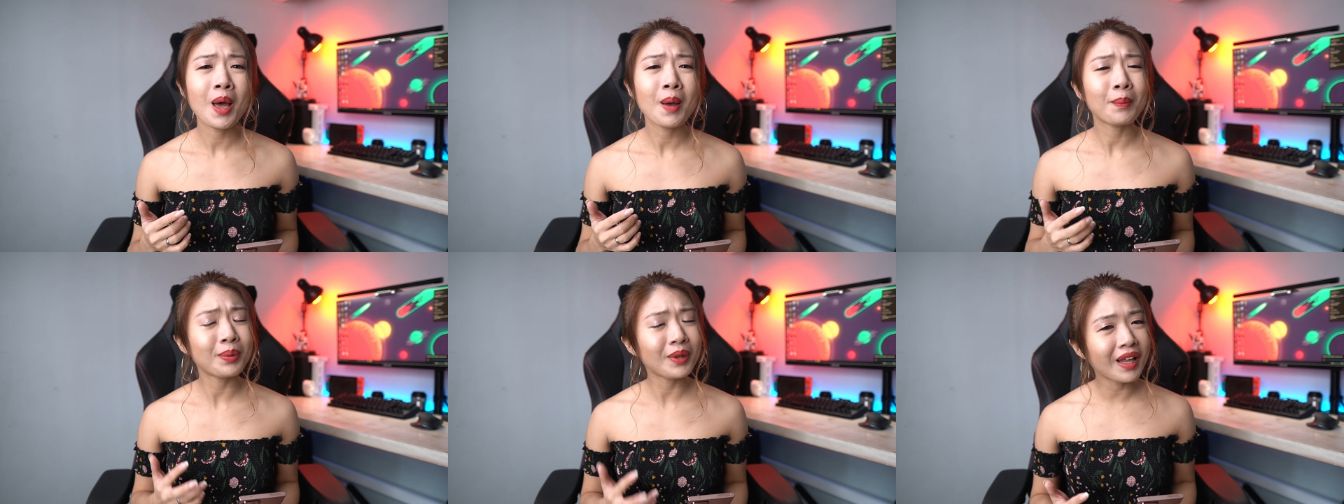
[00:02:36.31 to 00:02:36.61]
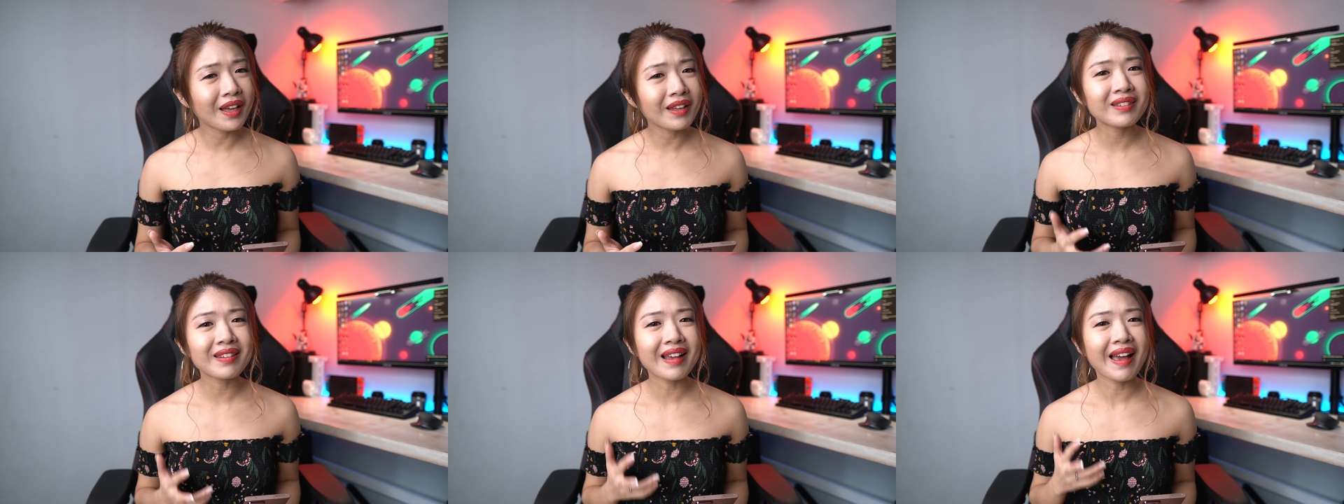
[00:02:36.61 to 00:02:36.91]

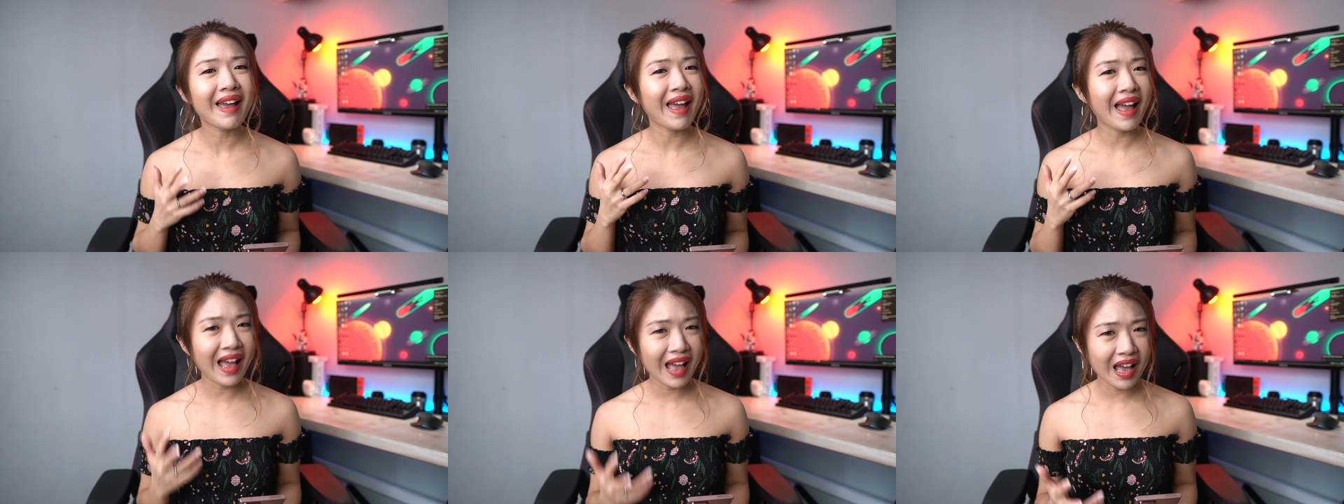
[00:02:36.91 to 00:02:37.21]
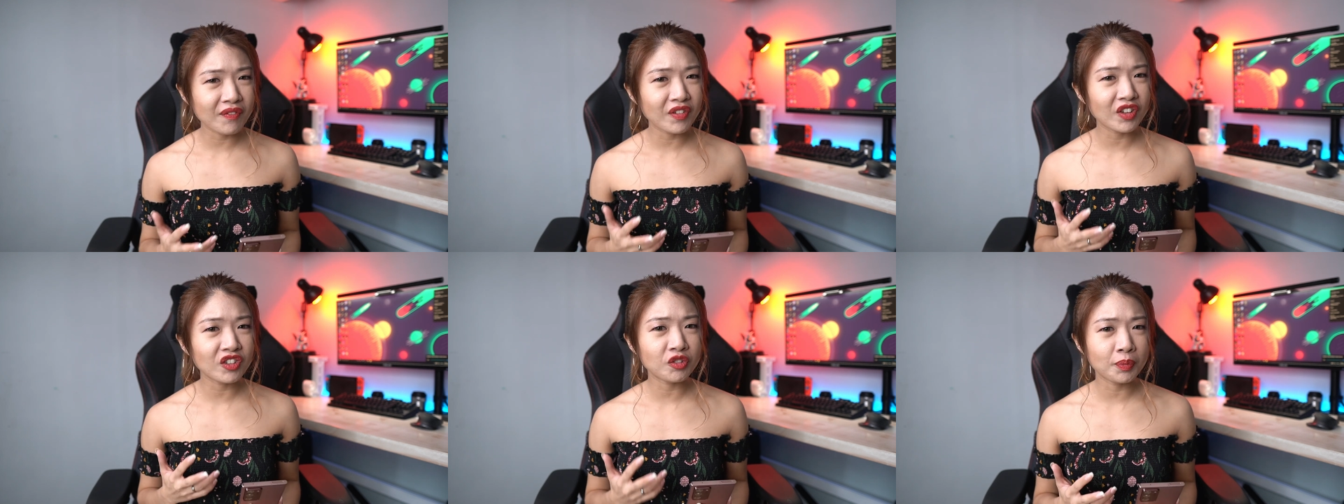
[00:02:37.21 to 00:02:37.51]
plus I
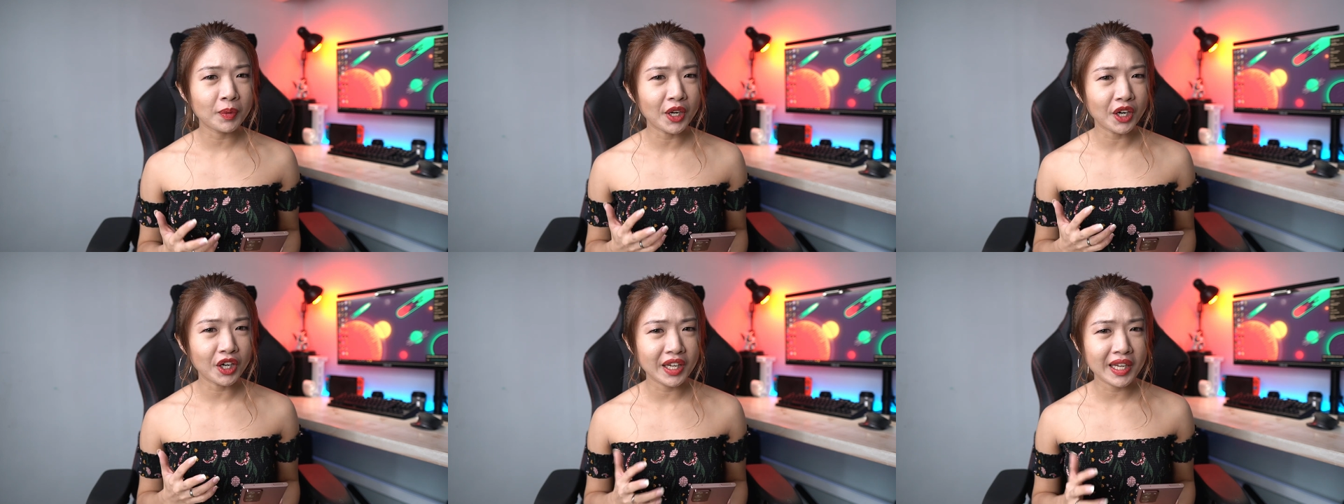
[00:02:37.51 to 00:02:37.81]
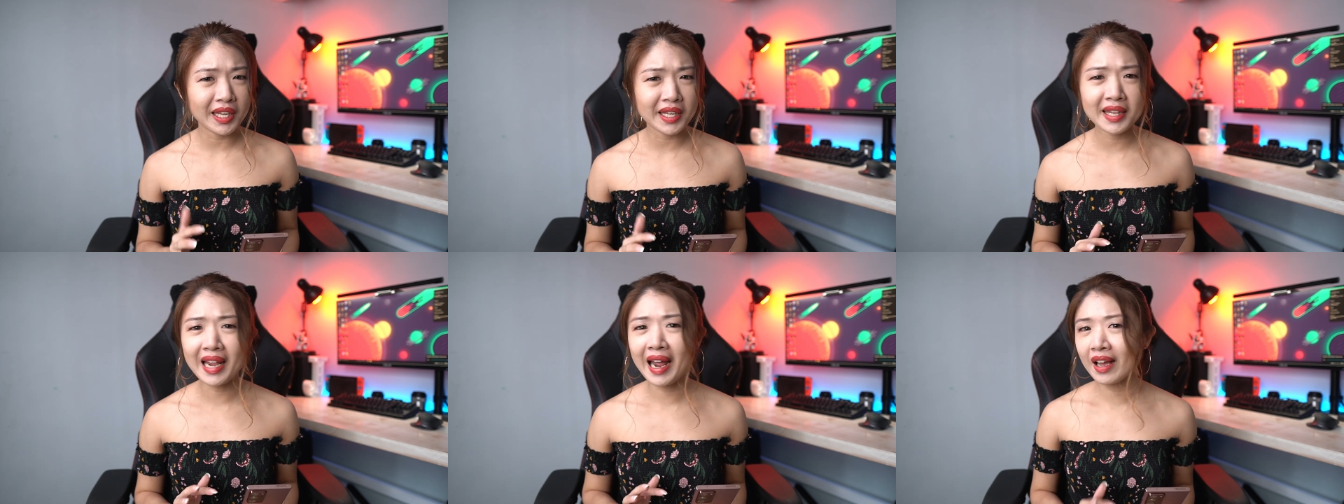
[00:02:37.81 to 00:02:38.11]
have
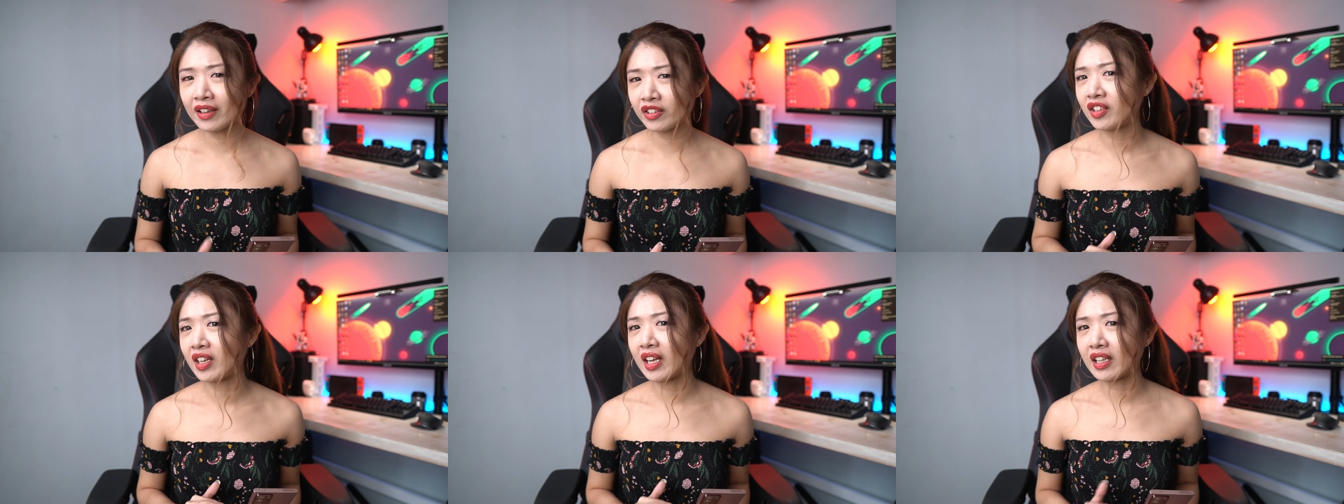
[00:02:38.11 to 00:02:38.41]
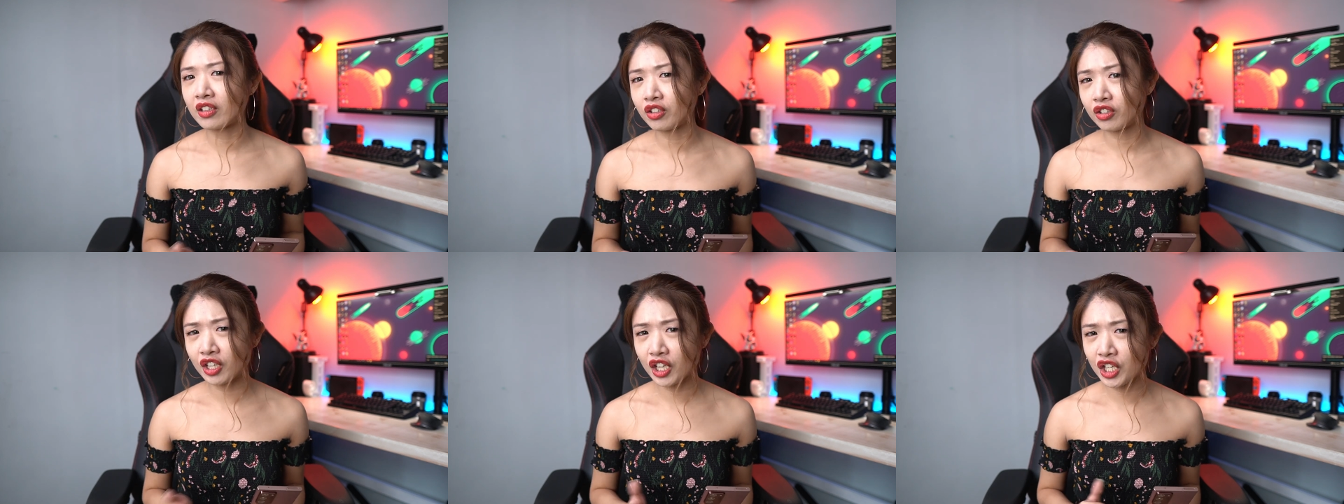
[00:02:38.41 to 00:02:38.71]
experienced
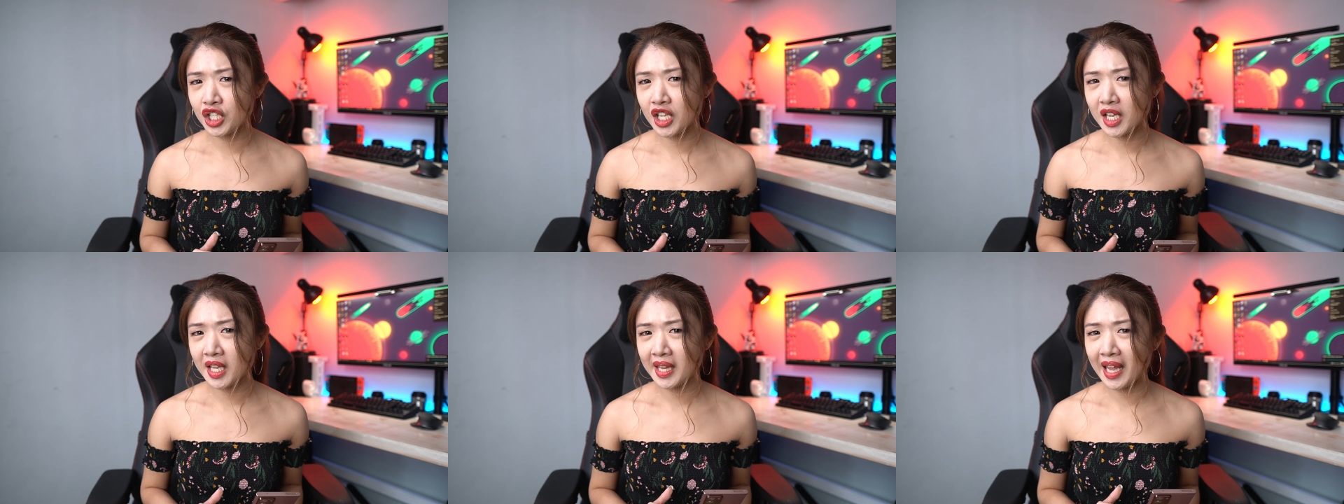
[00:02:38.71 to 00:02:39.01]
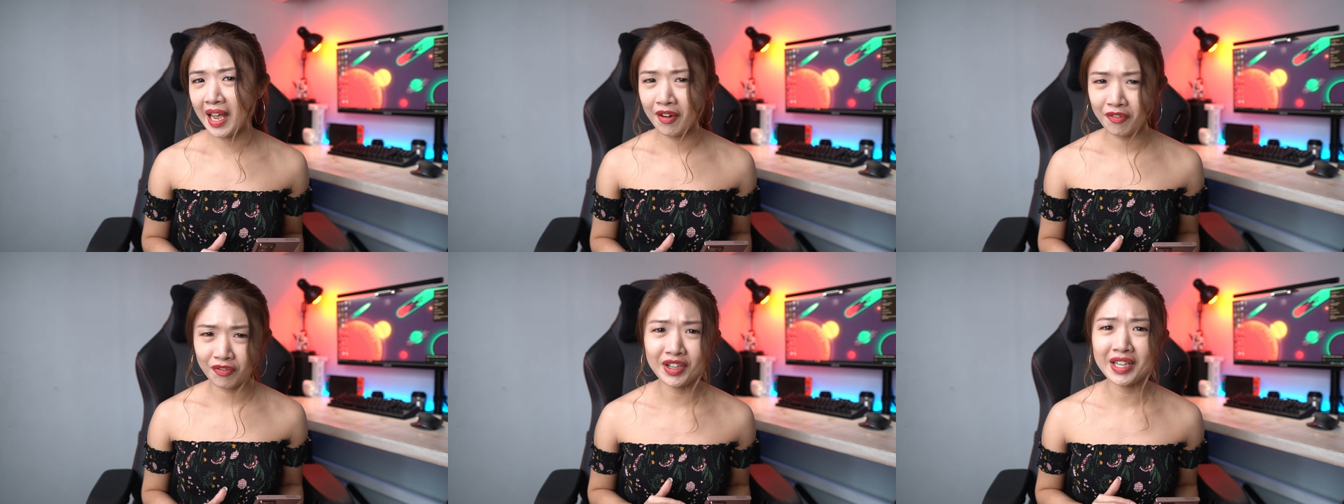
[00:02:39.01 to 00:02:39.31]
accidental touches
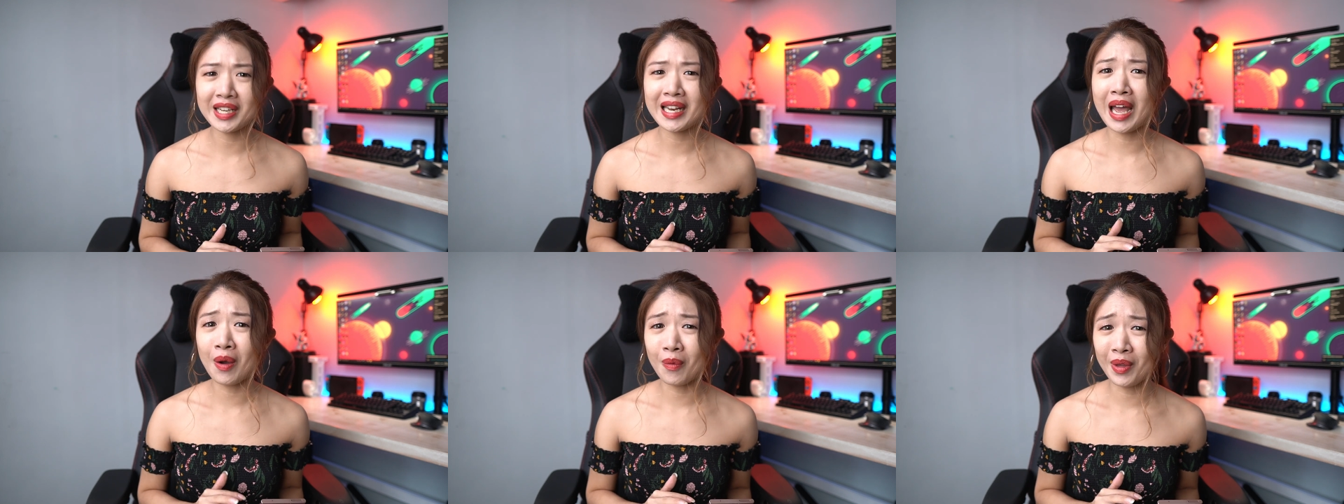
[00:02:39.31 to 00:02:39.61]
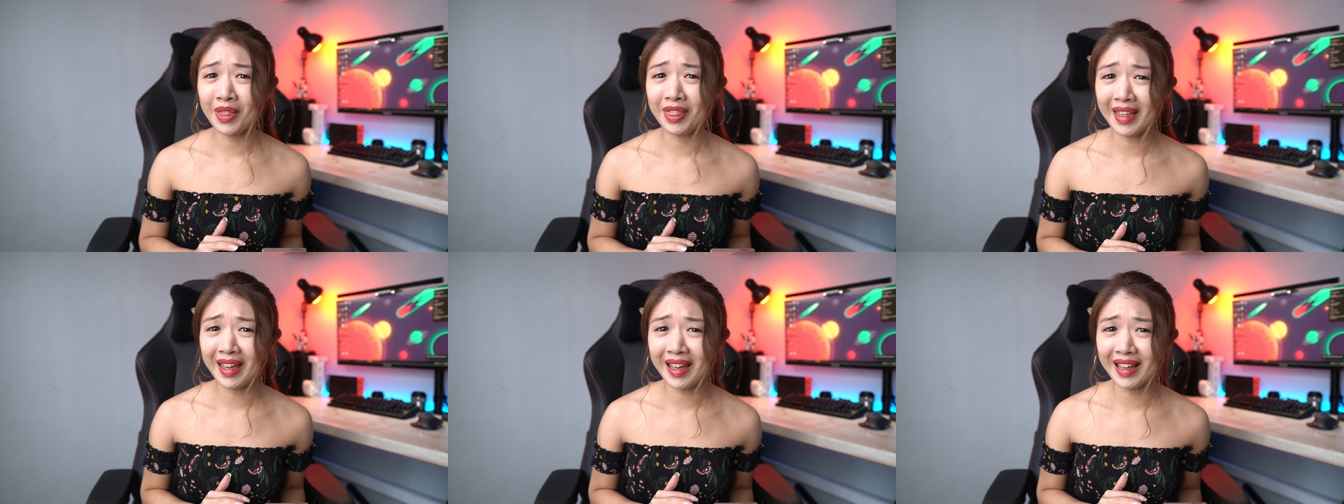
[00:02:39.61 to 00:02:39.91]
every now
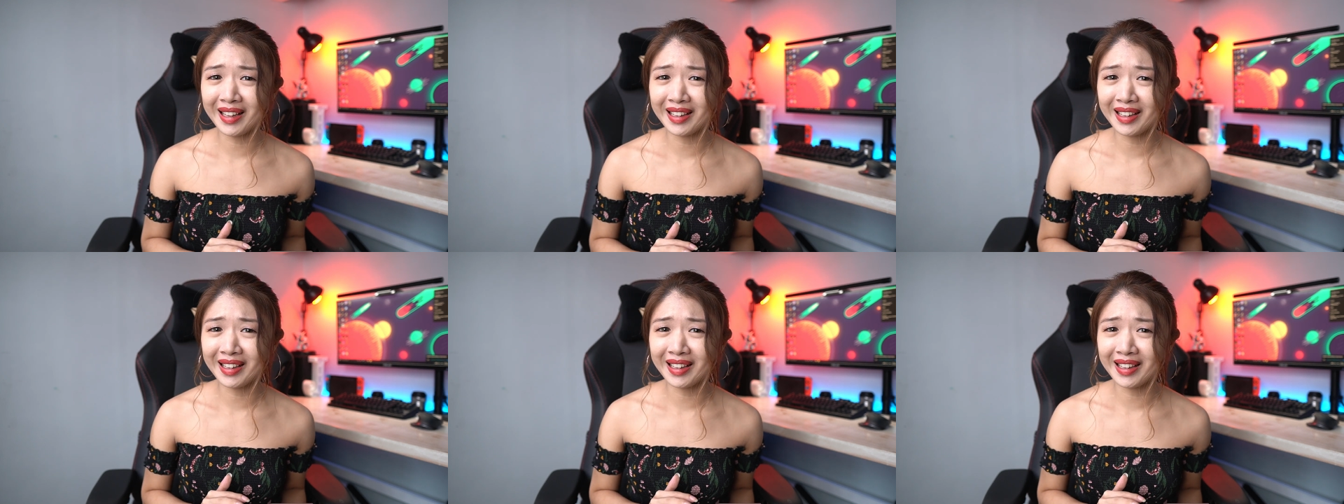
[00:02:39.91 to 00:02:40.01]
and then.